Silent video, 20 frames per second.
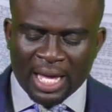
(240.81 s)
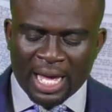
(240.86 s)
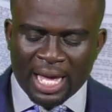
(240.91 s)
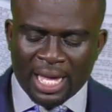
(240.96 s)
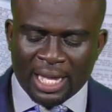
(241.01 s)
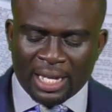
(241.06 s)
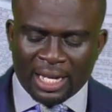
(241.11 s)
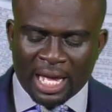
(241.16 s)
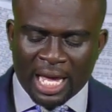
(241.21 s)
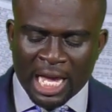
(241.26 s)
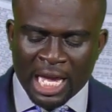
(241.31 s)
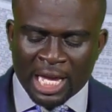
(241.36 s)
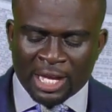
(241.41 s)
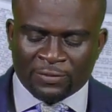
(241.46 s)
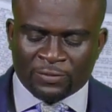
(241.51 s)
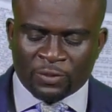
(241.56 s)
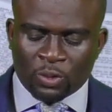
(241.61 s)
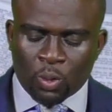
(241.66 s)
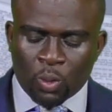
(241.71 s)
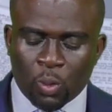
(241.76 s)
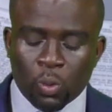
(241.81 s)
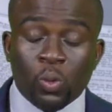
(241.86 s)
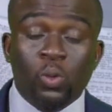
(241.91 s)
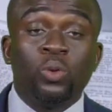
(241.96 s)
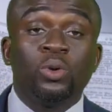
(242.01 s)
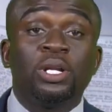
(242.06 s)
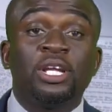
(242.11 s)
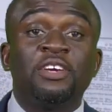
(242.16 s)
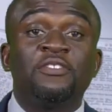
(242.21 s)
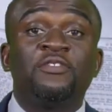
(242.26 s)
a life
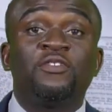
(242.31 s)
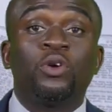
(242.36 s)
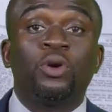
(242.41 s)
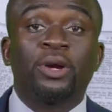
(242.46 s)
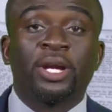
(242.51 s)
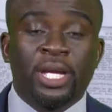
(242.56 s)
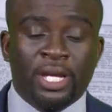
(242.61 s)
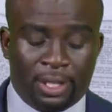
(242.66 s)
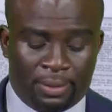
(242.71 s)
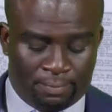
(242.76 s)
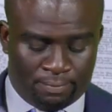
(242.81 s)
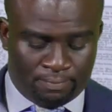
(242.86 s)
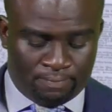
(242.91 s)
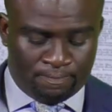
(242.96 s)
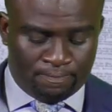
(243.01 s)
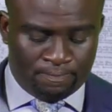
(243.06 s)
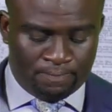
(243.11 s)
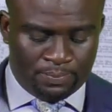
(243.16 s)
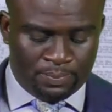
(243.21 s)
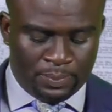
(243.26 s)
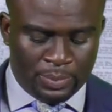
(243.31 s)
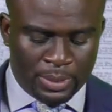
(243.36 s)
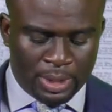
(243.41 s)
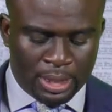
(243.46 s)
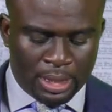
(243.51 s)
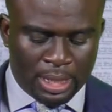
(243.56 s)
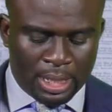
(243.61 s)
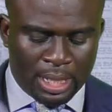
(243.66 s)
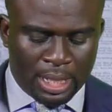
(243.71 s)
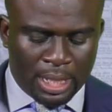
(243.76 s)
holy for Him.
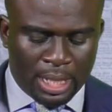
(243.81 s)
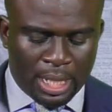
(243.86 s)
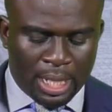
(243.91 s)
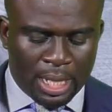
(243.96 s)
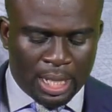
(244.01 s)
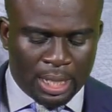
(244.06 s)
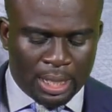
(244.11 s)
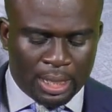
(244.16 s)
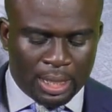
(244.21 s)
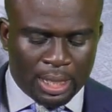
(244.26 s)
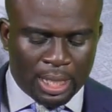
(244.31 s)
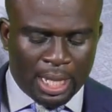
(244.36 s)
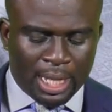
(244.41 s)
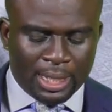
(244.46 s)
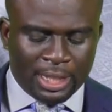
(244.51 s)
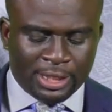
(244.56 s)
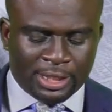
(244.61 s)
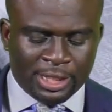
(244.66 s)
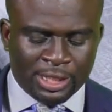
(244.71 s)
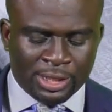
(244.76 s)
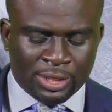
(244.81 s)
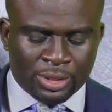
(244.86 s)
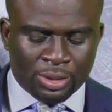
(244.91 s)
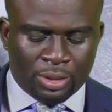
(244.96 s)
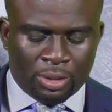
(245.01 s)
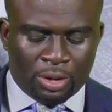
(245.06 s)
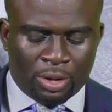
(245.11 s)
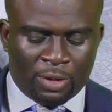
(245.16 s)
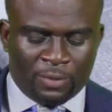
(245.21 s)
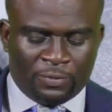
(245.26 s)
And it is
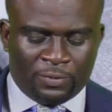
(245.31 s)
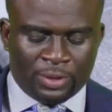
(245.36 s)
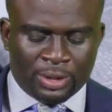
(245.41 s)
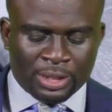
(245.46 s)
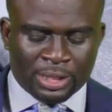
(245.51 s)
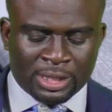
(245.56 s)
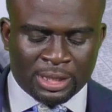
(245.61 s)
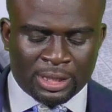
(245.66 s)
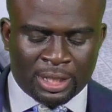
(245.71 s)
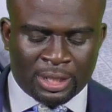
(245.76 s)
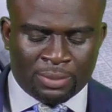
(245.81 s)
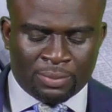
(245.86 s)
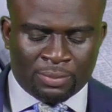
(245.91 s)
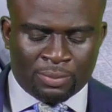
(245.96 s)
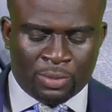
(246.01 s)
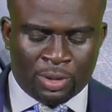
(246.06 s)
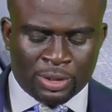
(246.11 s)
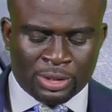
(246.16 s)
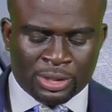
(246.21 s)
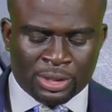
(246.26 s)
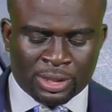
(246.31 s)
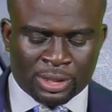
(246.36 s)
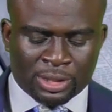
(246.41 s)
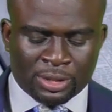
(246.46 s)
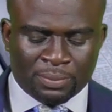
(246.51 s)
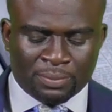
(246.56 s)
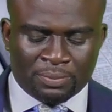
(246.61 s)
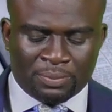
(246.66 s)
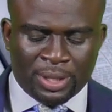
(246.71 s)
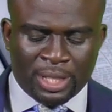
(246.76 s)
obviously must
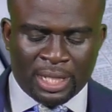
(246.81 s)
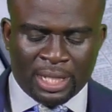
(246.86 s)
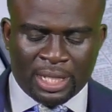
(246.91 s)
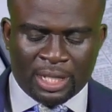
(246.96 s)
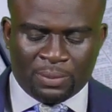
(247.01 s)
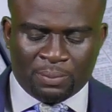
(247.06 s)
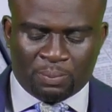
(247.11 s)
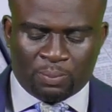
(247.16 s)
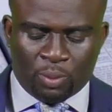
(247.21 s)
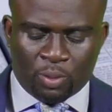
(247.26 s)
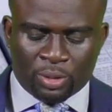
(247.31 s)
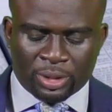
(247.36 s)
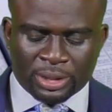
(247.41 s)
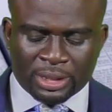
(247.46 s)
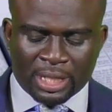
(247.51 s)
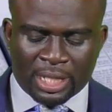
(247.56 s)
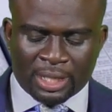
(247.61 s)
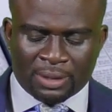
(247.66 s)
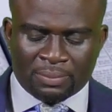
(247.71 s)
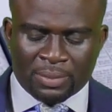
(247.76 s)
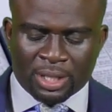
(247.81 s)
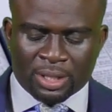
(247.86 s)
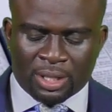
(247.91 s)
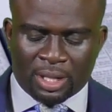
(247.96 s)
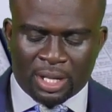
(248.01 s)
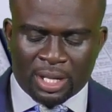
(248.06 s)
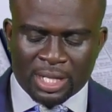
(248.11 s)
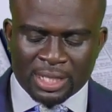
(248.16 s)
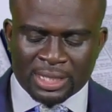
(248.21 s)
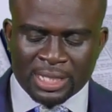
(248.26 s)
be important
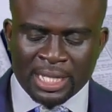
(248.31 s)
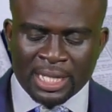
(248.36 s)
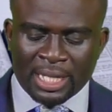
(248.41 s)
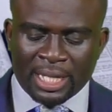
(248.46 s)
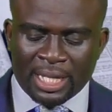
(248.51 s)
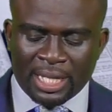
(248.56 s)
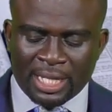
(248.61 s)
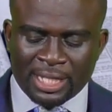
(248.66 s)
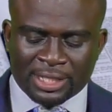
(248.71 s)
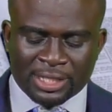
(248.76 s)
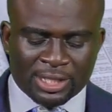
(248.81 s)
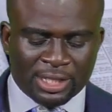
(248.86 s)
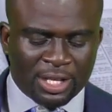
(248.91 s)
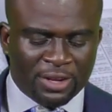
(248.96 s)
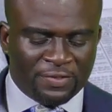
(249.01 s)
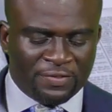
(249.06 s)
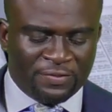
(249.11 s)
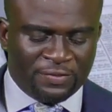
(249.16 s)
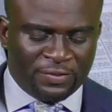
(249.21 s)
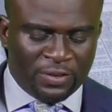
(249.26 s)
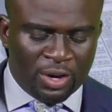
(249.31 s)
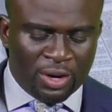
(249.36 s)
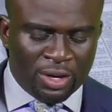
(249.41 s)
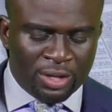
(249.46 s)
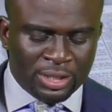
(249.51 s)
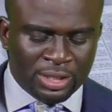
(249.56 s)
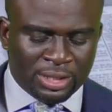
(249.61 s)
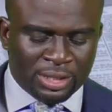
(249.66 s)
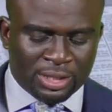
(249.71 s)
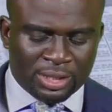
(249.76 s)
because it's the
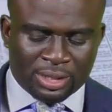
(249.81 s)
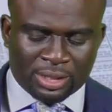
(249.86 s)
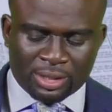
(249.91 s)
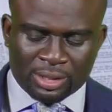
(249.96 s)
first